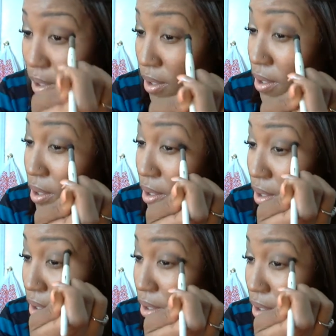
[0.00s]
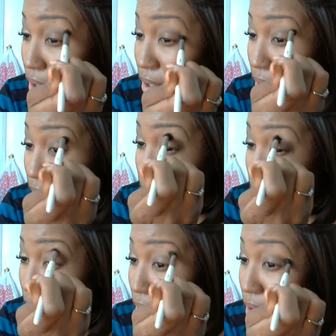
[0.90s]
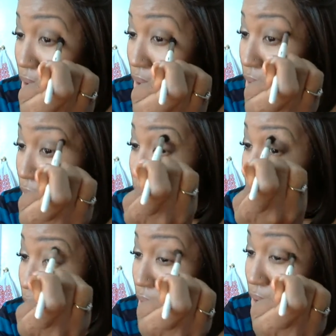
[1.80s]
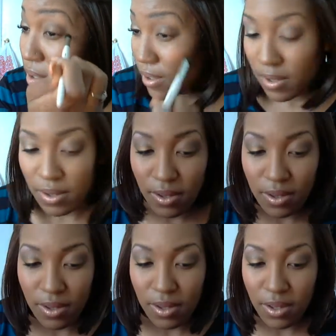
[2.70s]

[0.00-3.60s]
(silence)